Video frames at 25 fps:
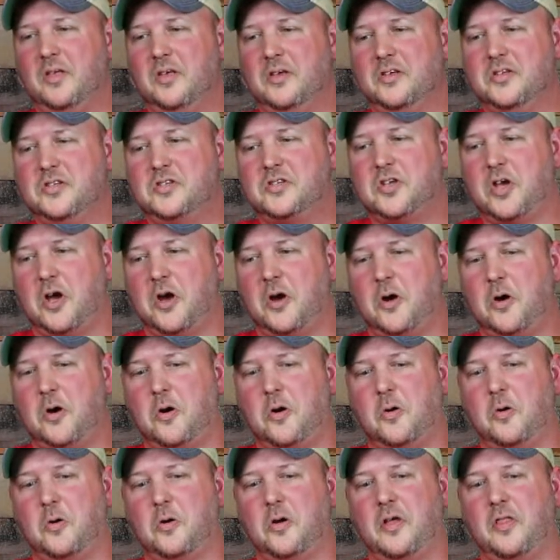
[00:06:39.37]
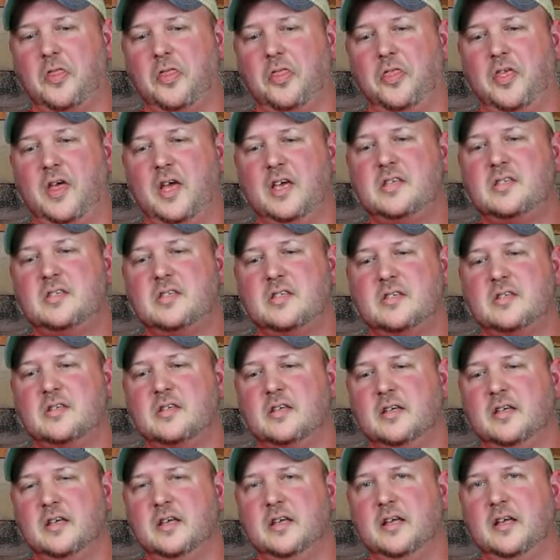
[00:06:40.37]
So
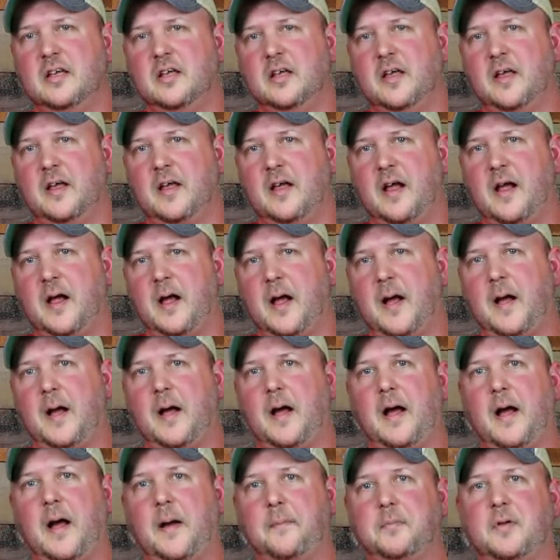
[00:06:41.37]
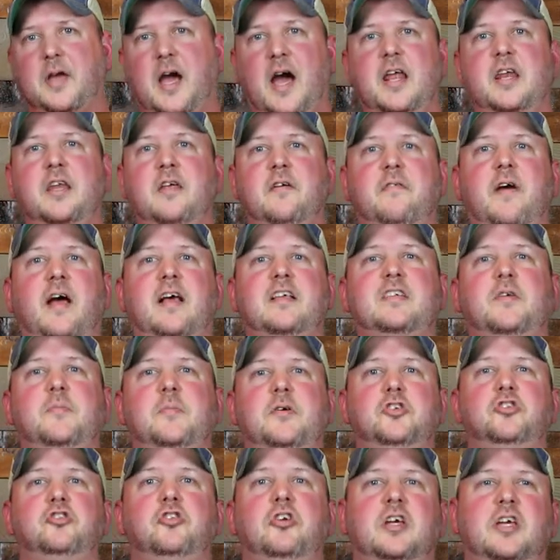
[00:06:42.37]
this, I'm kind of, as I've
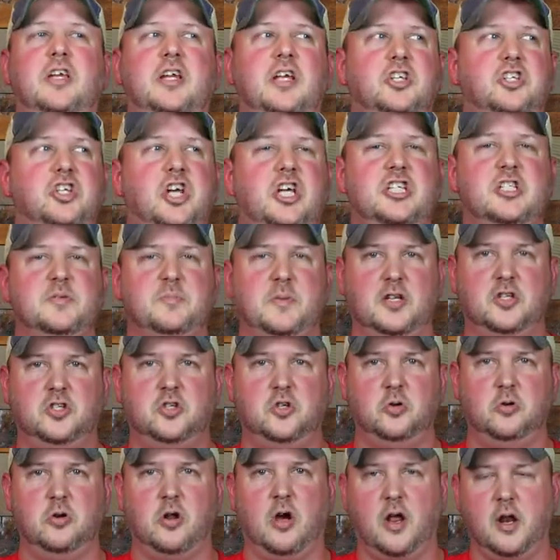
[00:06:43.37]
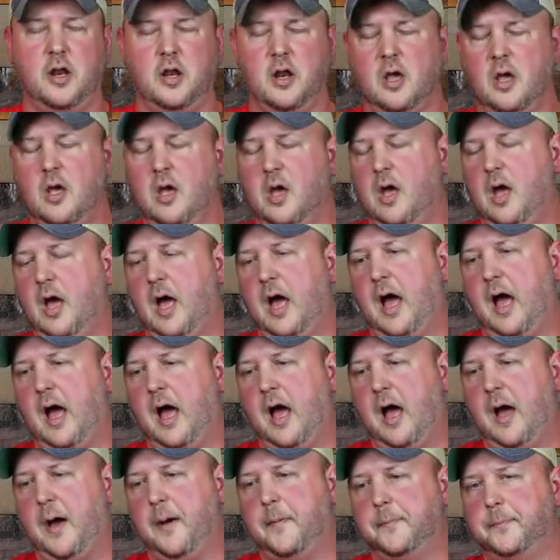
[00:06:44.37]
been drinking it, changing my tune on.
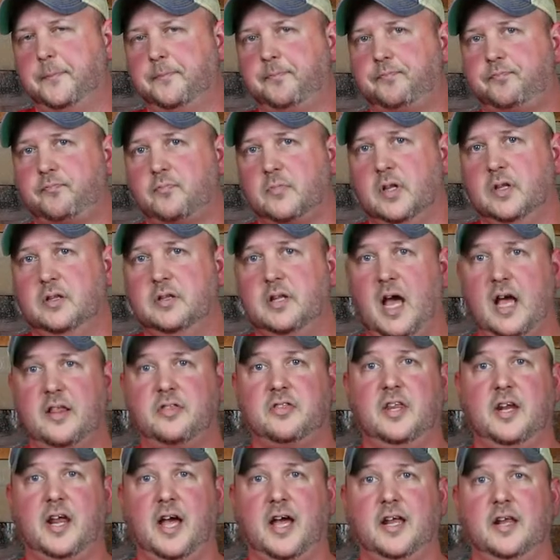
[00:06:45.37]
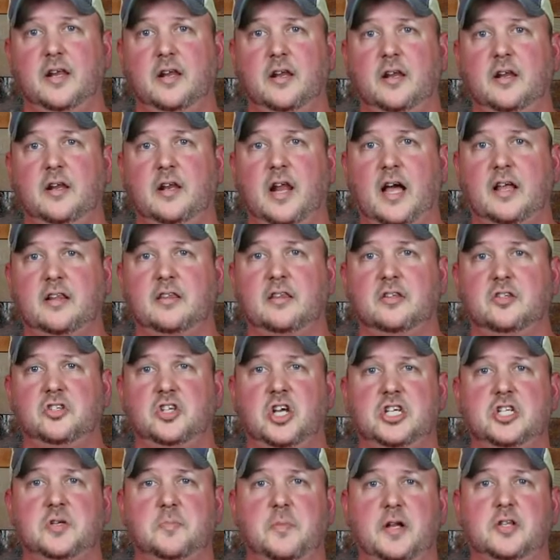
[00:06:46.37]
Not
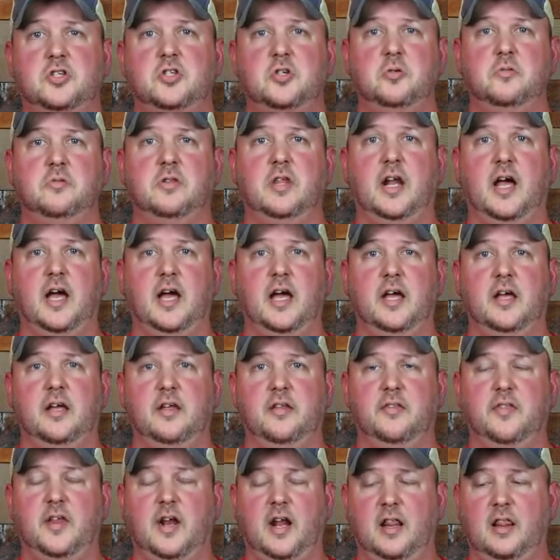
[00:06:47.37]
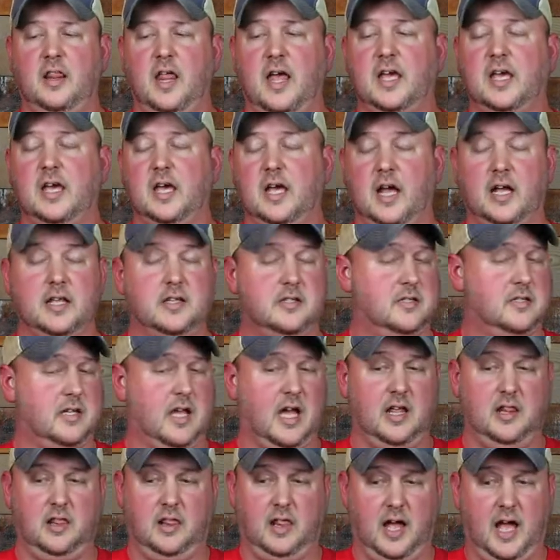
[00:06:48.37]
changing my tune that I like it.
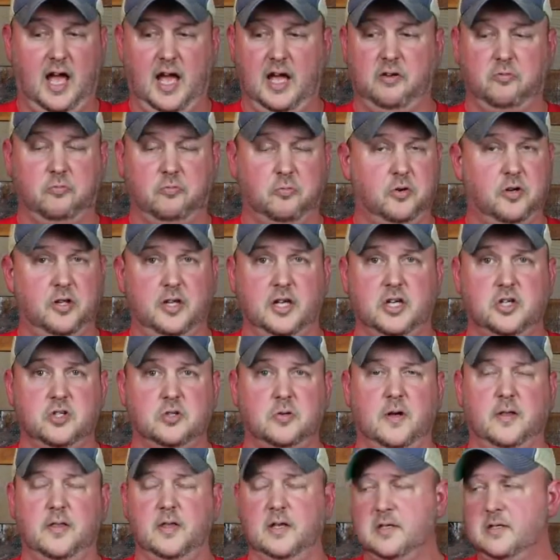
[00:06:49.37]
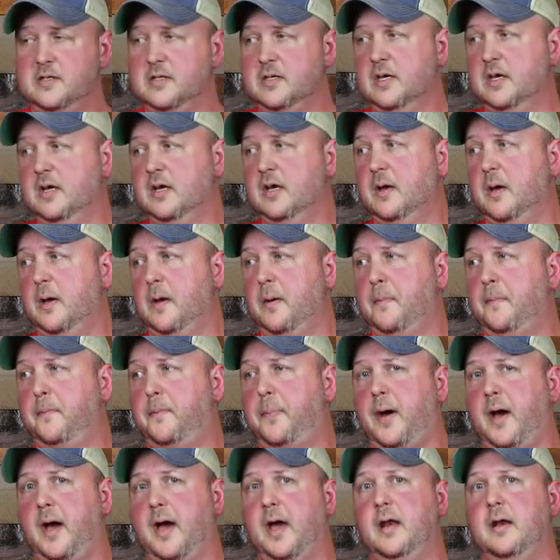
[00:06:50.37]
I really enjoy this,
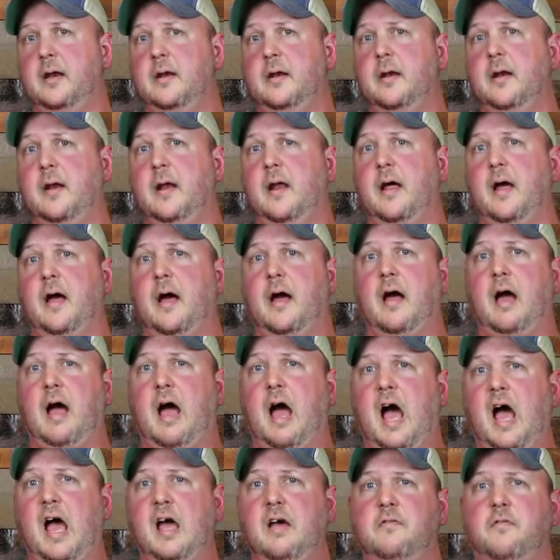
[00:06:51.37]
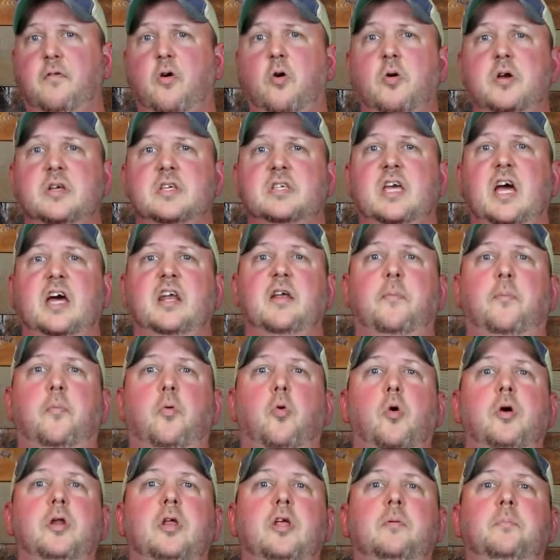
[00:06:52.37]
but I've always kind of
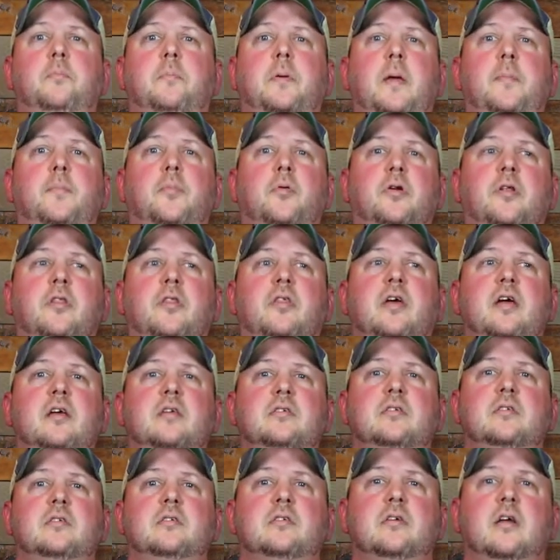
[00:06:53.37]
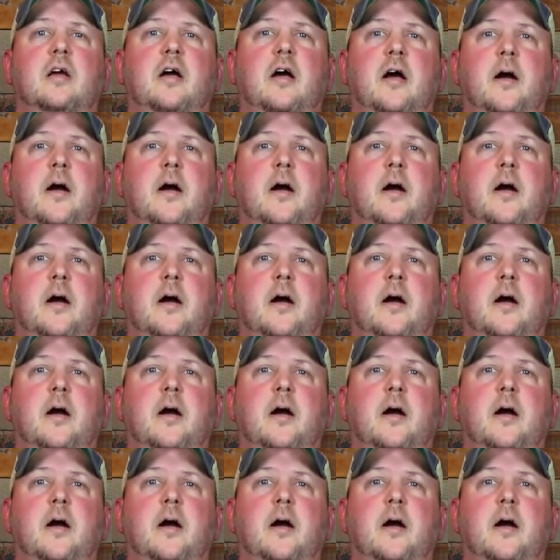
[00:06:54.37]
pointed people to this.